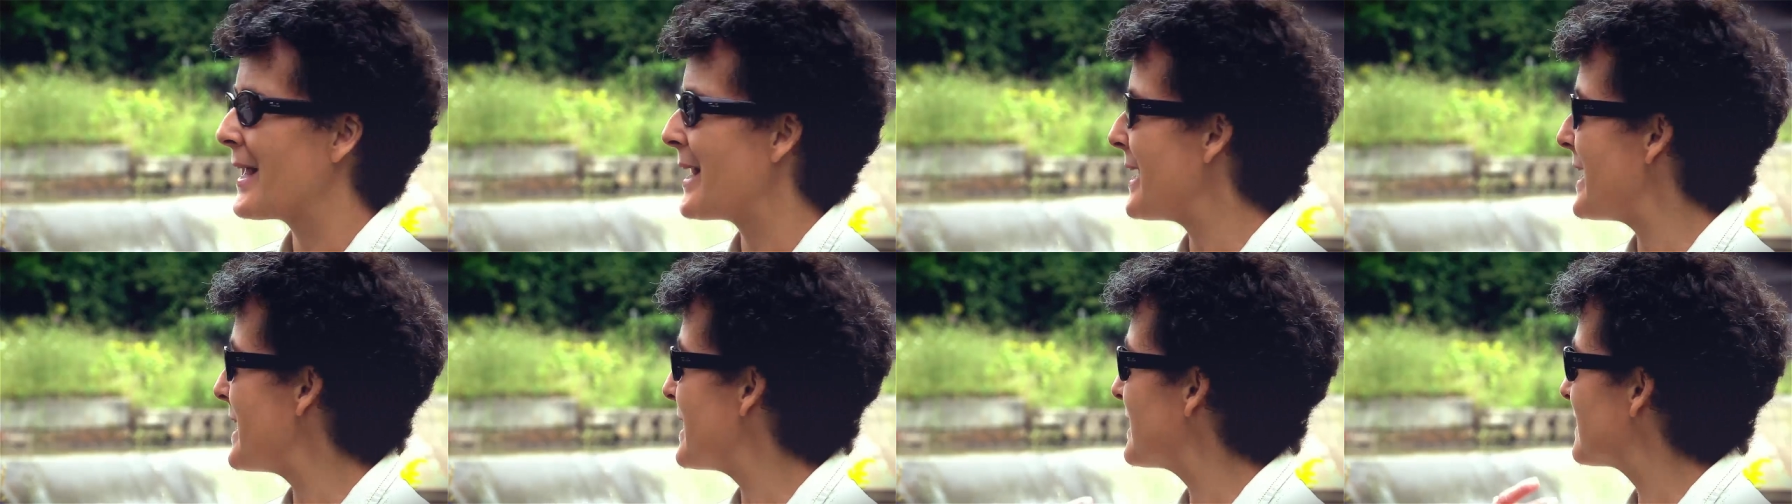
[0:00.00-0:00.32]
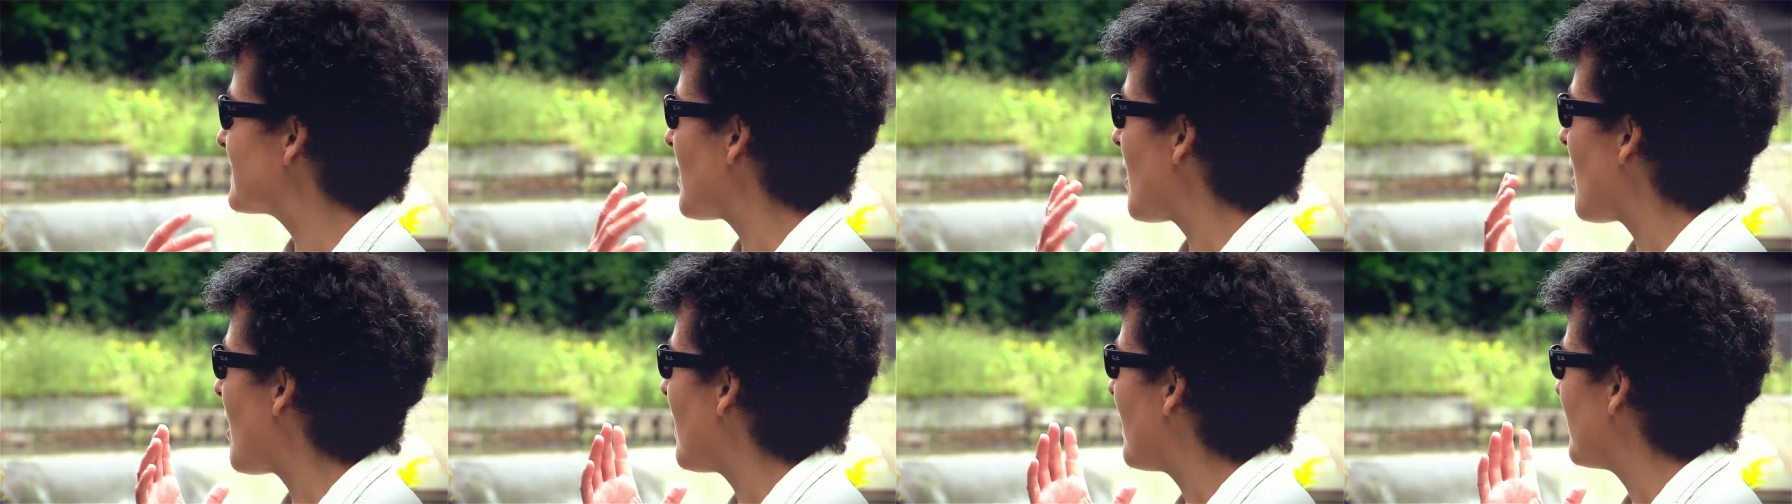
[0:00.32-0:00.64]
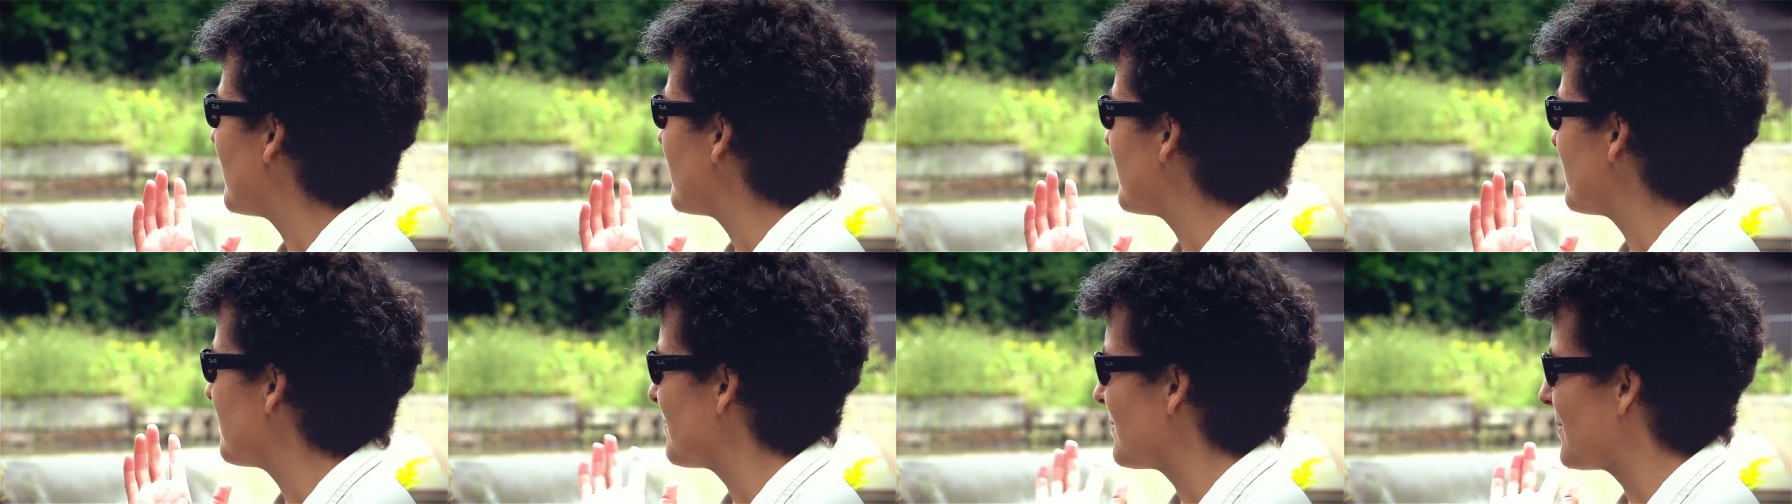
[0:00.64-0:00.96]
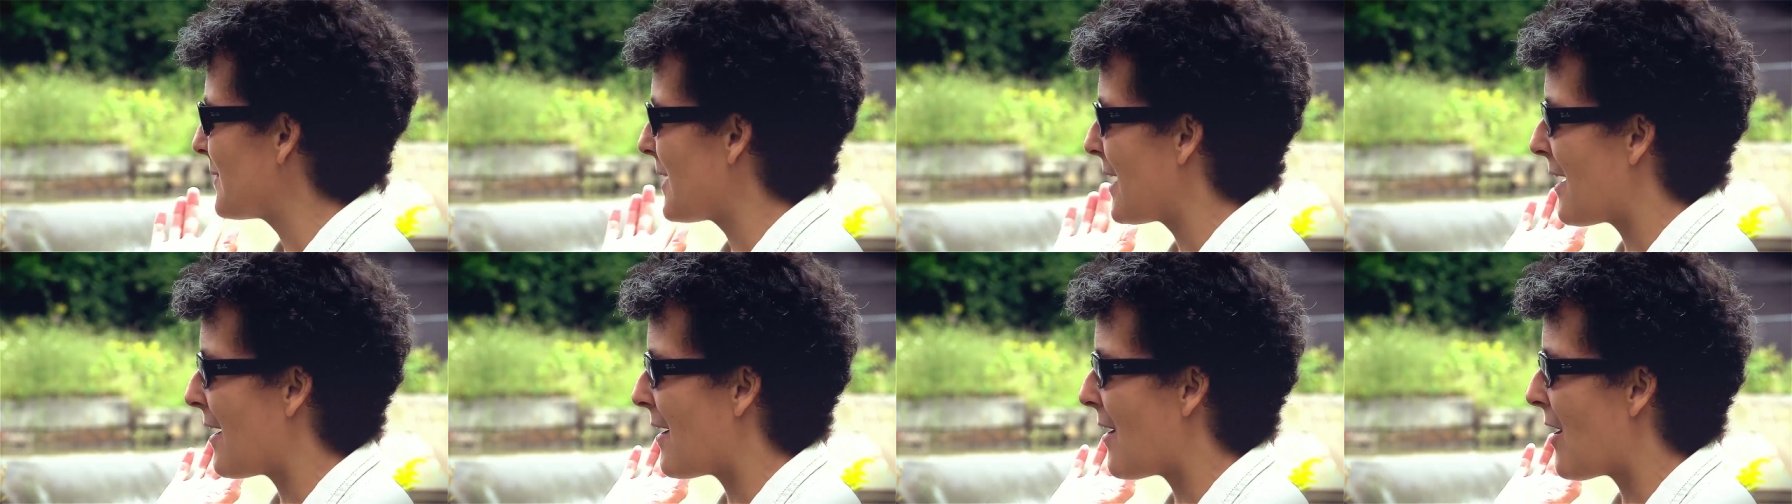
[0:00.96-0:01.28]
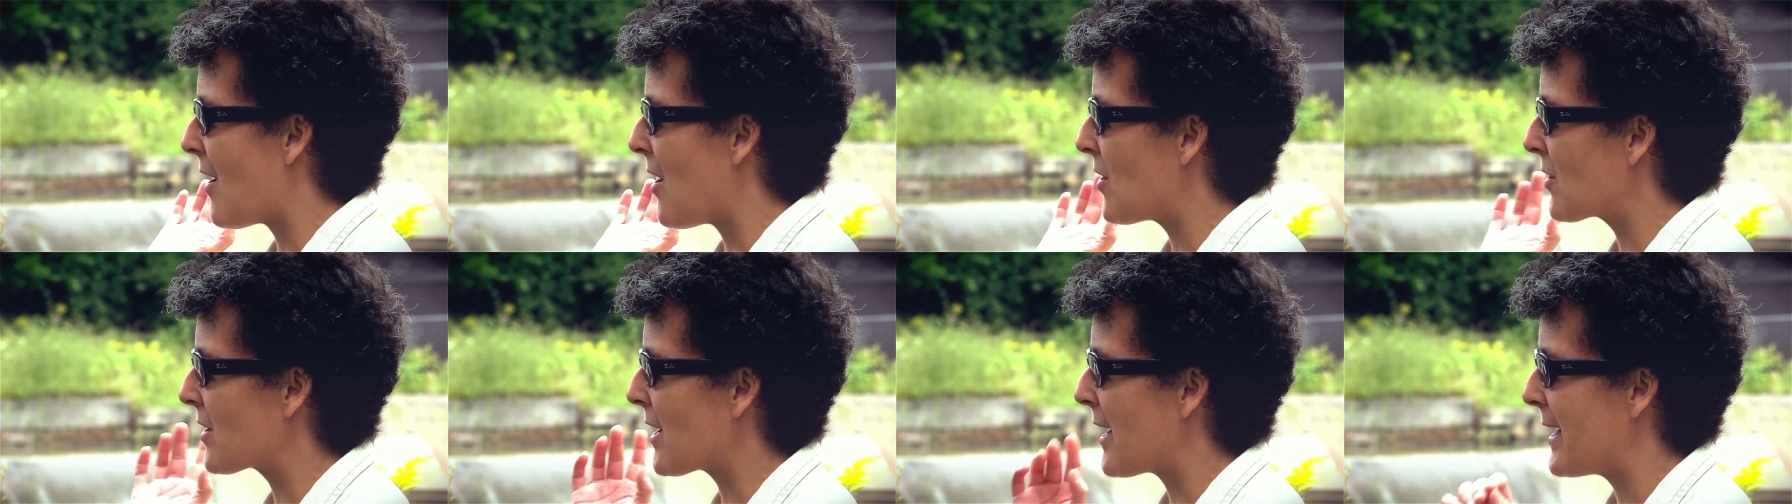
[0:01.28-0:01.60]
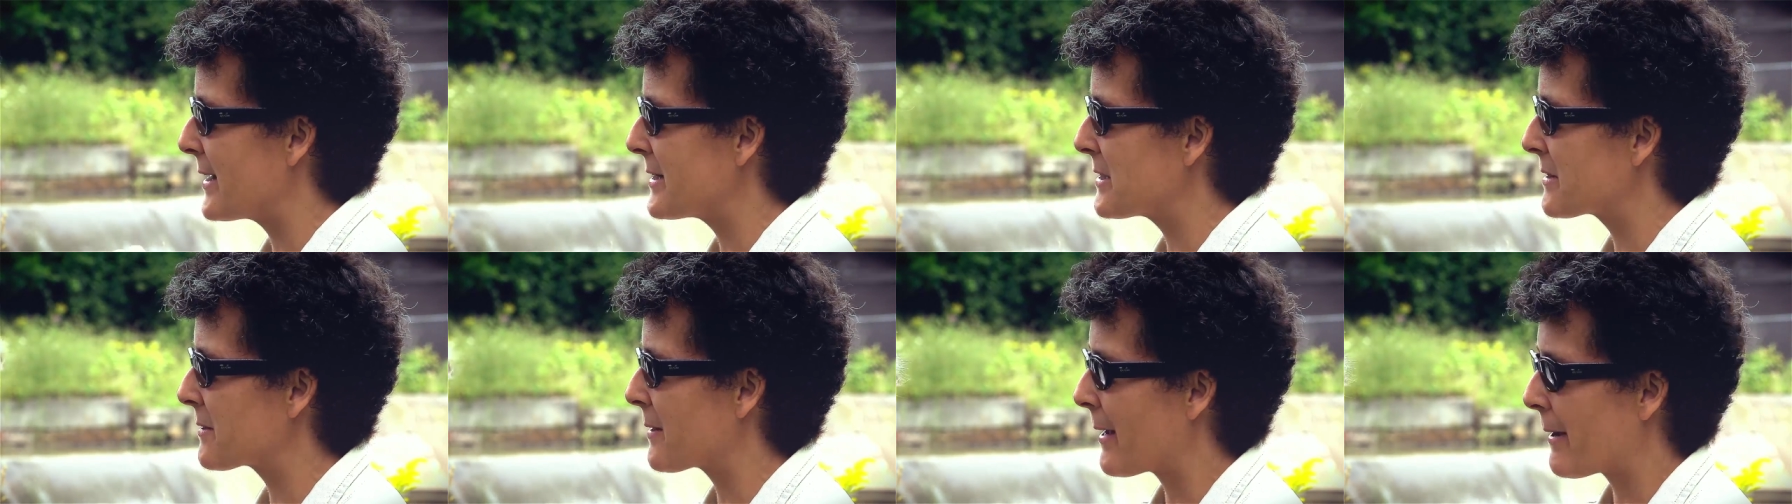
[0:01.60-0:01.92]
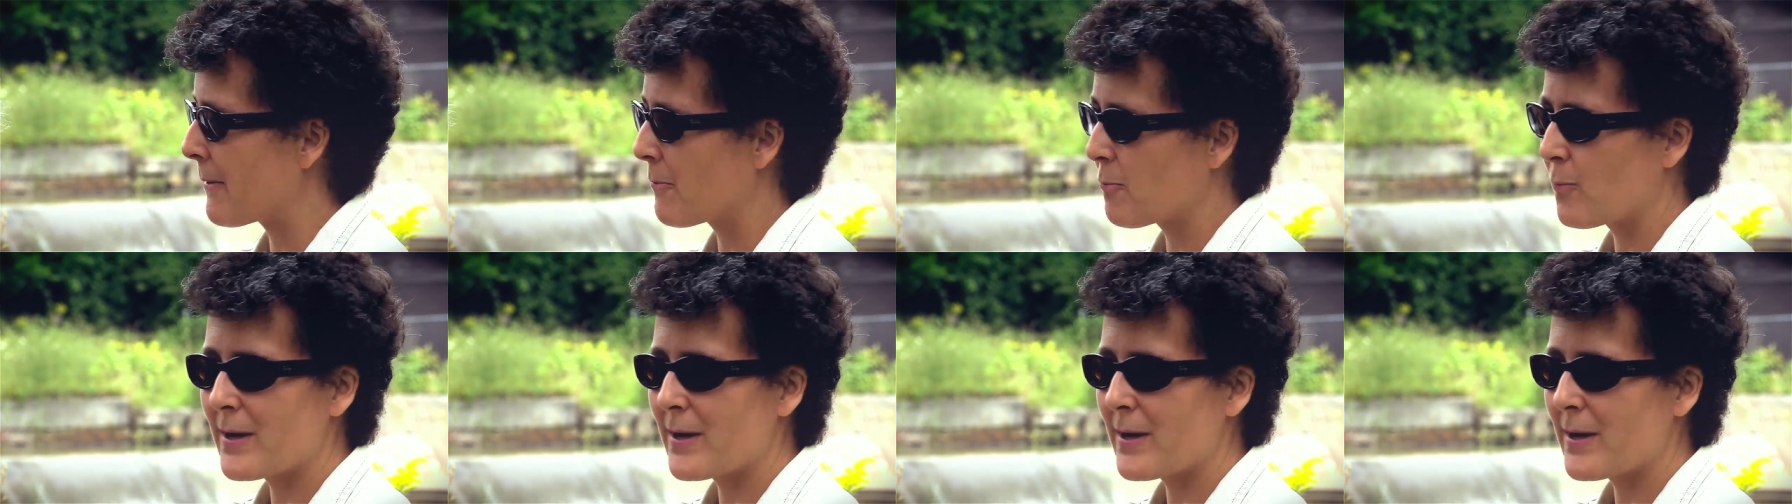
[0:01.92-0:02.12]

eat all kinds.